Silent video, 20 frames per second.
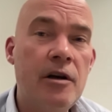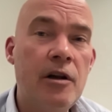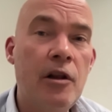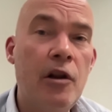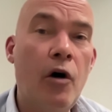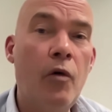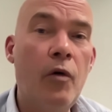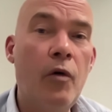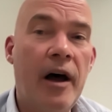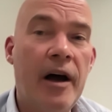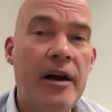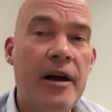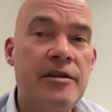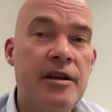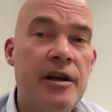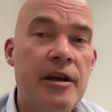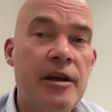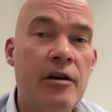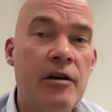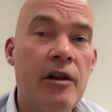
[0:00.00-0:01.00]
low
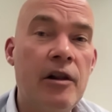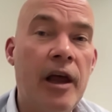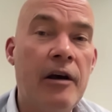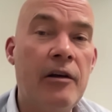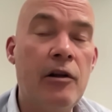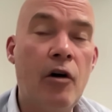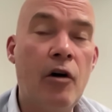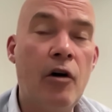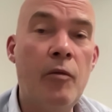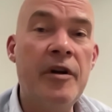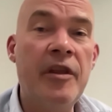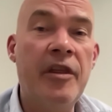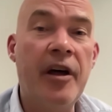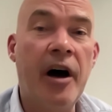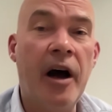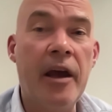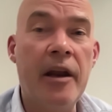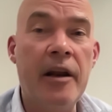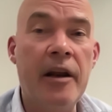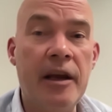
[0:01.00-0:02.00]
lysine or low
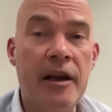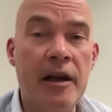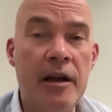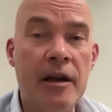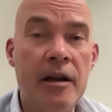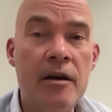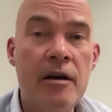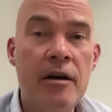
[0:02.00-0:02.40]
methionine.